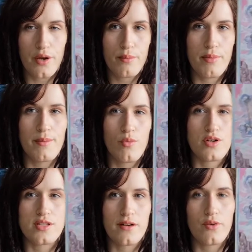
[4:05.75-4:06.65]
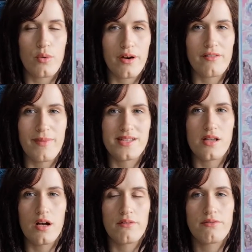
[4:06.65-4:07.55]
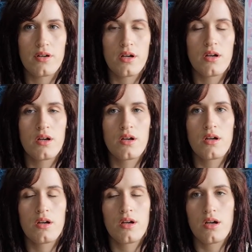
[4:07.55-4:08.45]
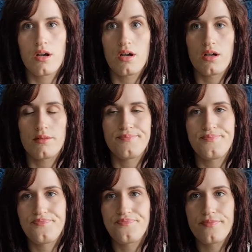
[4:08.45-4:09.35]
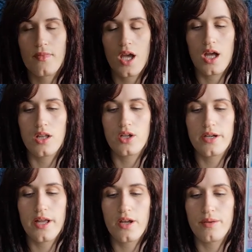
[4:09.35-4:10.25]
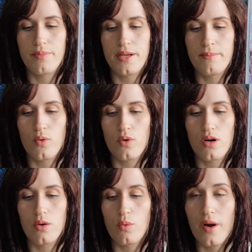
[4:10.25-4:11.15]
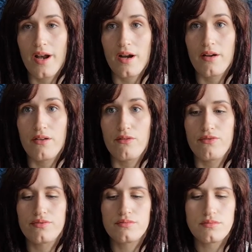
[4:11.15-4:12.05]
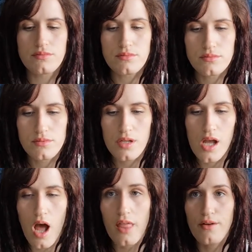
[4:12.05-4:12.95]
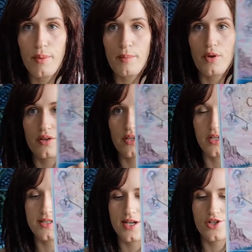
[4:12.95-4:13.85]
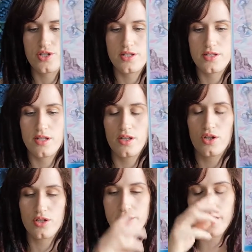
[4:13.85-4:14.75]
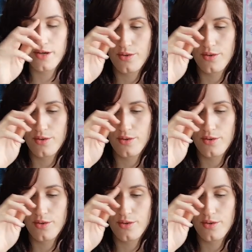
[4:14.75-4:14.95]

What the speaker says: how to be more self-aware of myself. I learned how to be more aware of other people and their intentions. I learned